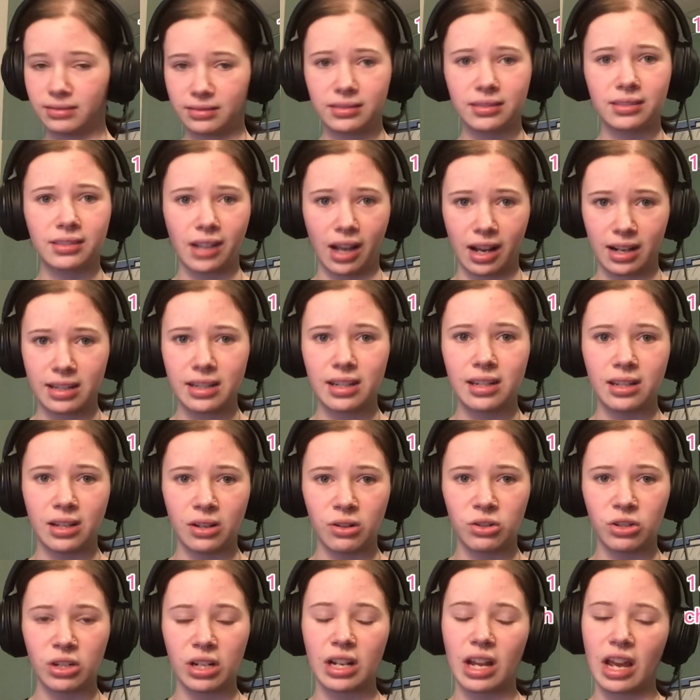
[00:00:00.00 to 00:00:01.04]

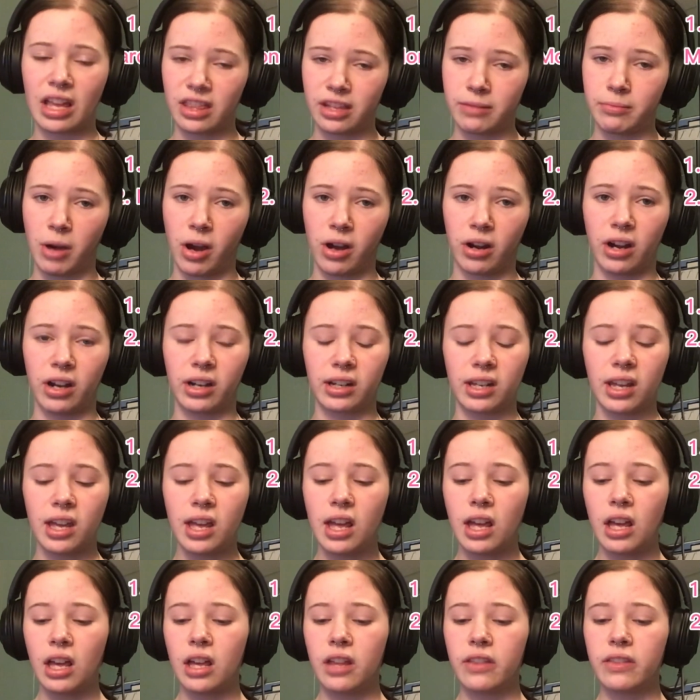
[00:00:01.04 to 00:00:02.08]
Constitution and the monarch.
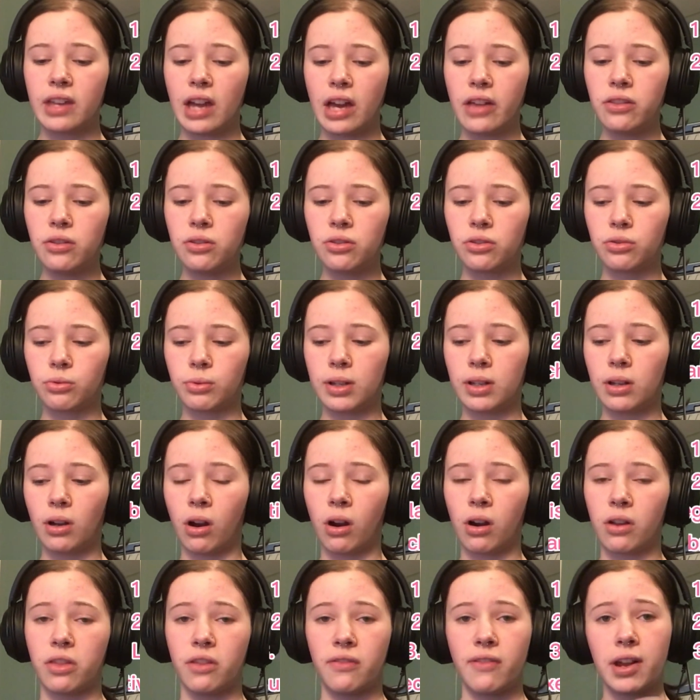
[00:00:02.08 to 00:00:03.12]
The other three
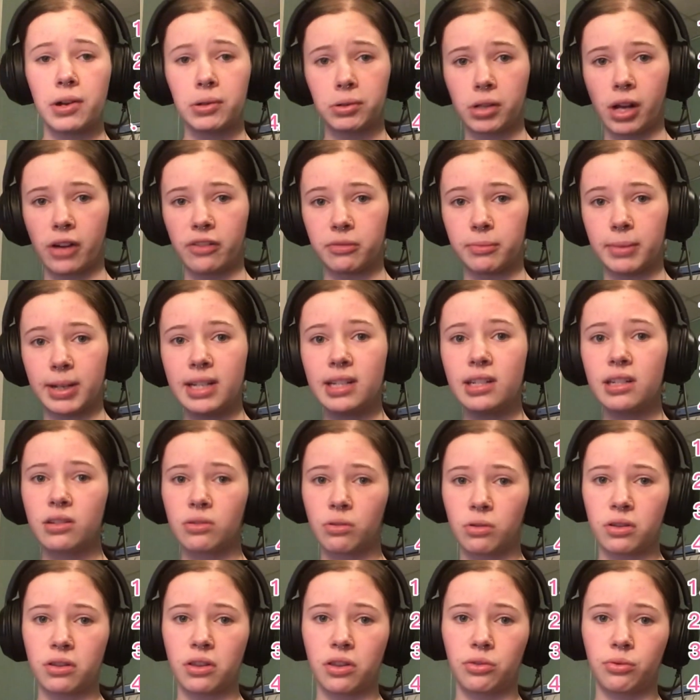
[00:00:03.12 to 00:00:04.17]
are the federal government,
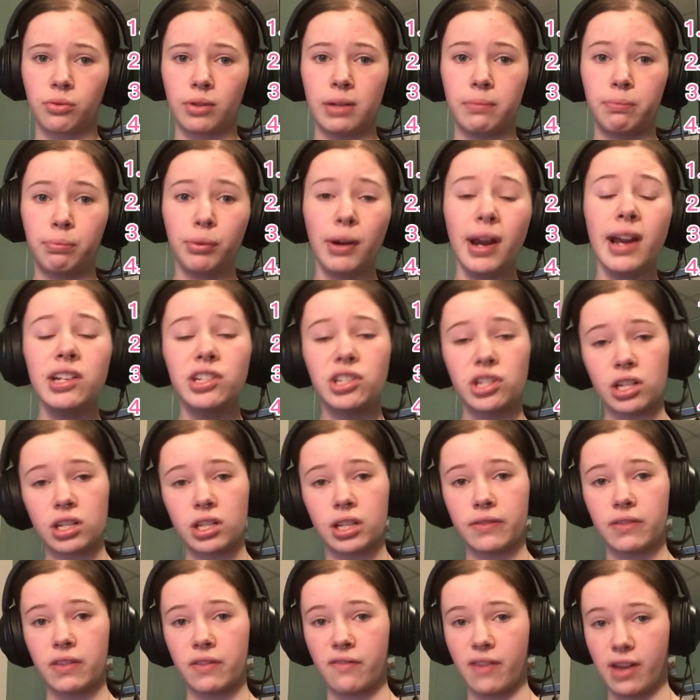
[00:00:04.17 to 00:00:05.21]
or the three branches
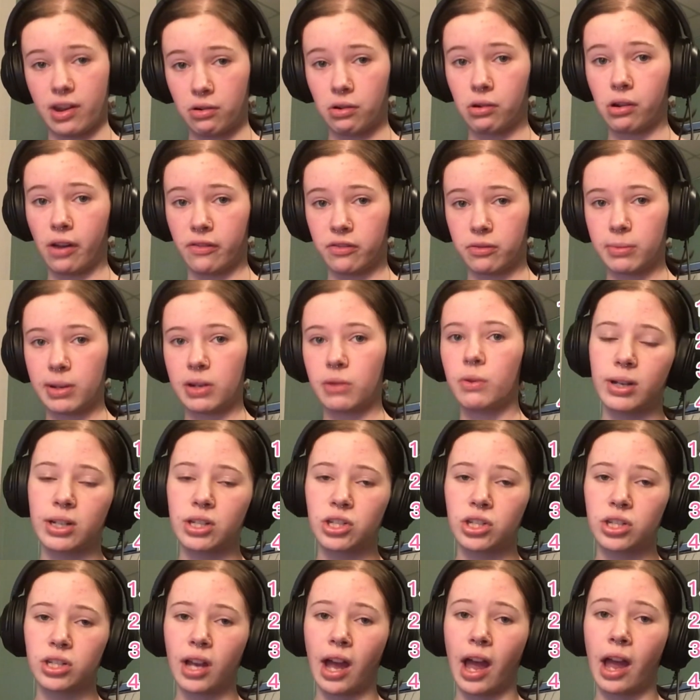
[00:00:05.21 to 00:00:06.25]
of the federal government,
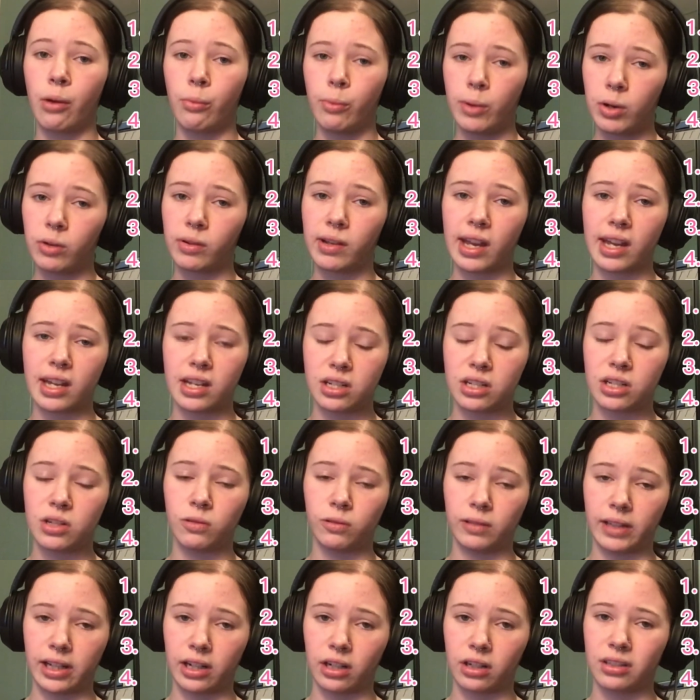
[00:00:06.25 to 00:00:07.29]
which I will get into
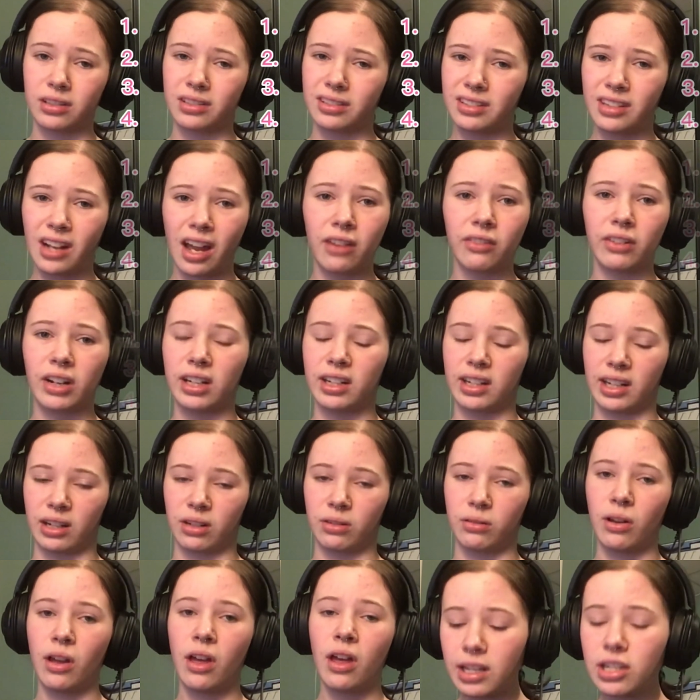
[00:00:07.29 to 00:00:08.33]
later. Not right now.
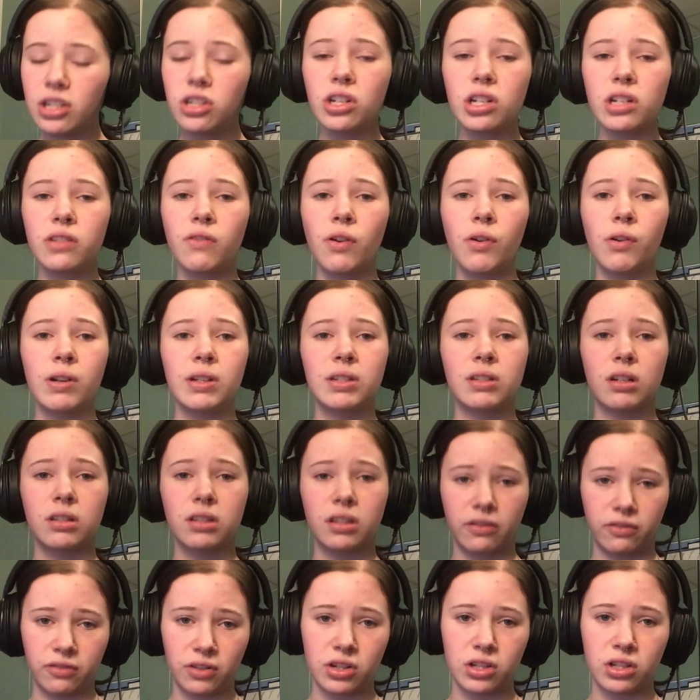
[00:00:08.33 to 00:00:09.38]
Let's just focus on
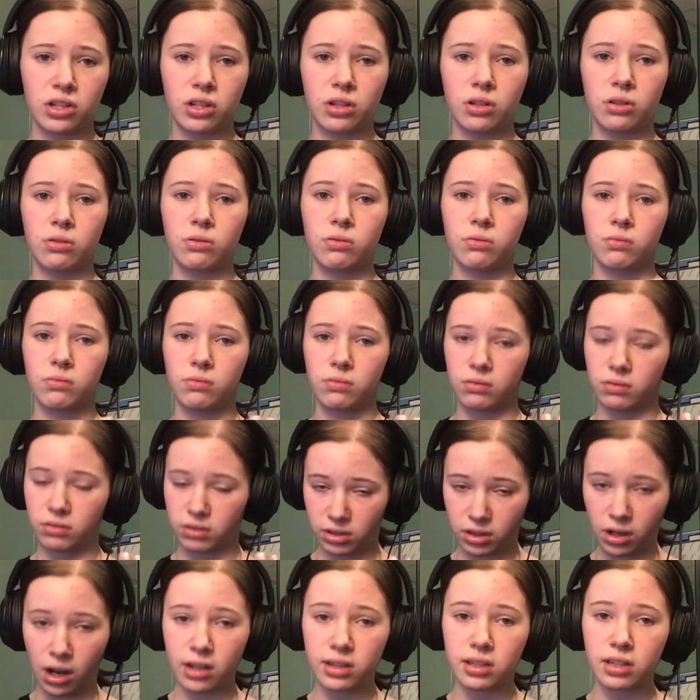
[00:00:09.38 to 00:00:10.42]
the first two, the
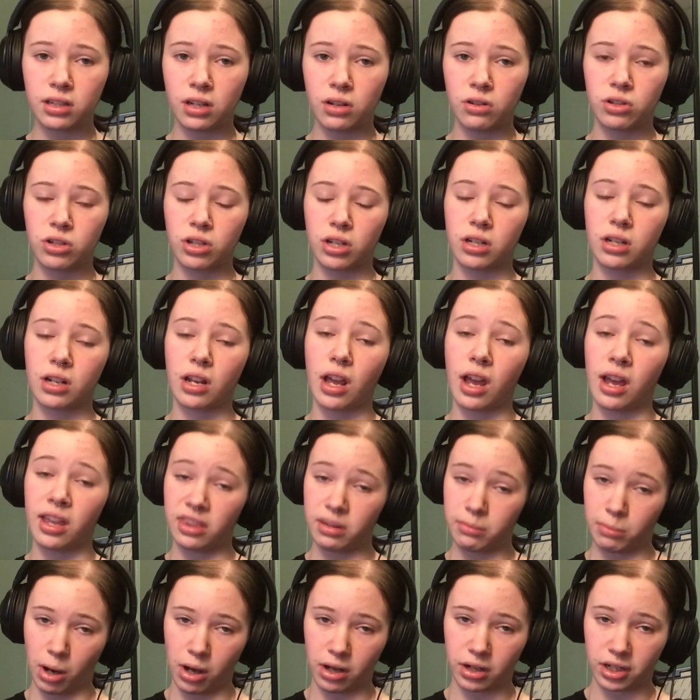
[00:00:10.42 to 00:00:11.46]
Constitution and
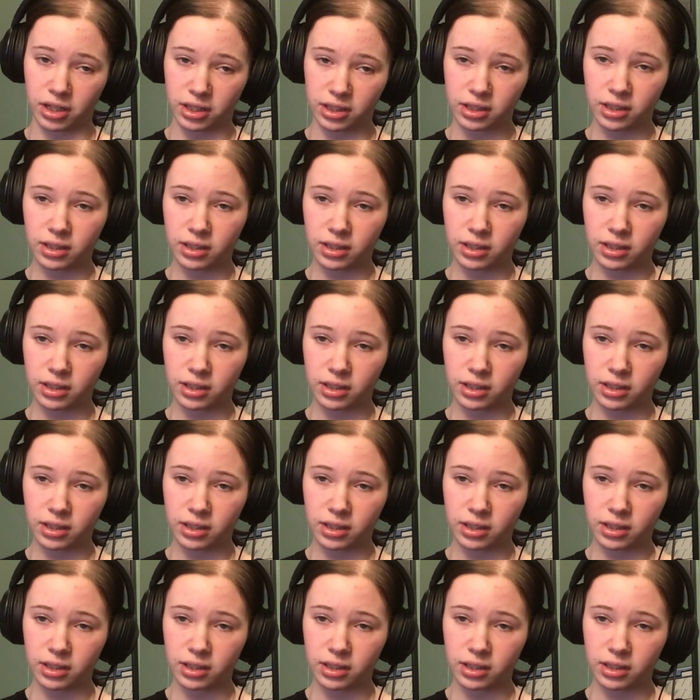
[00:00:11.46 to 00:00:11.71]
the monarch.